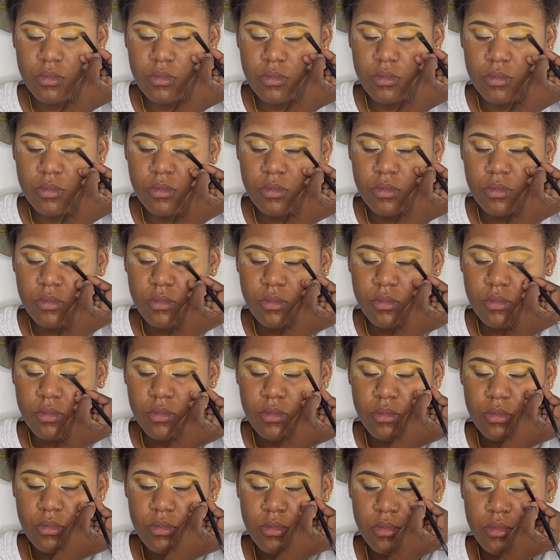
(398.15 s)

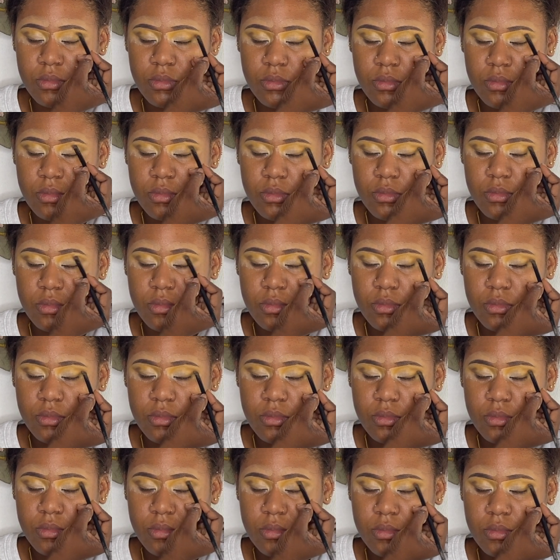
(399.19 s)

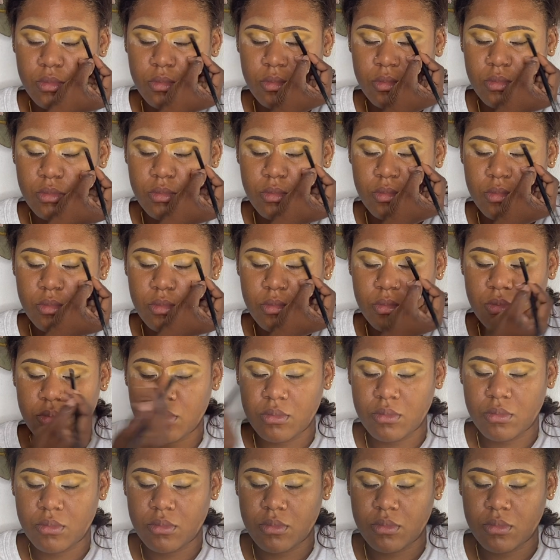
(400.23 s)

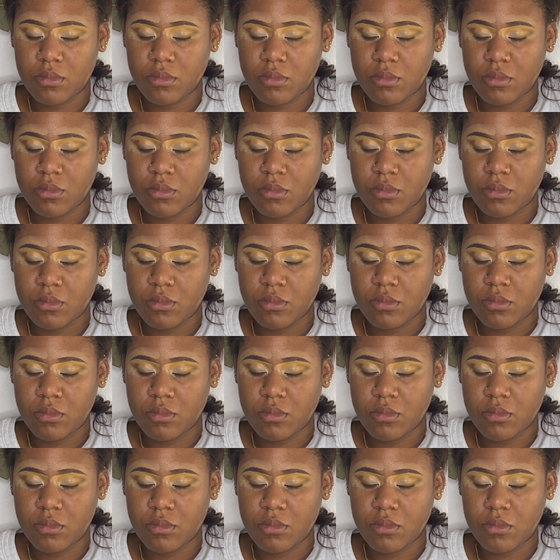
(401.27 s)

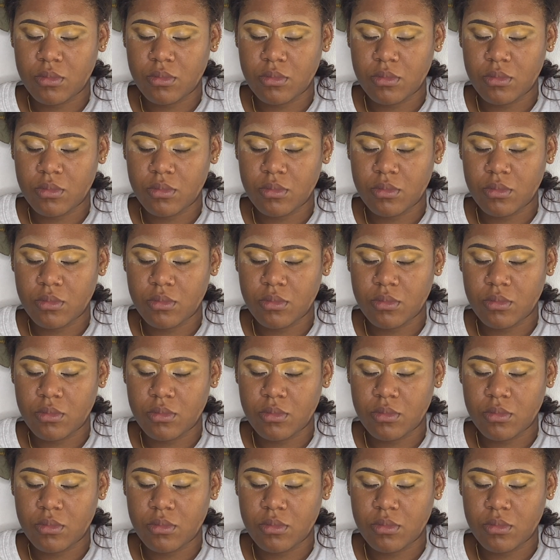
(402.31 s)
(silence)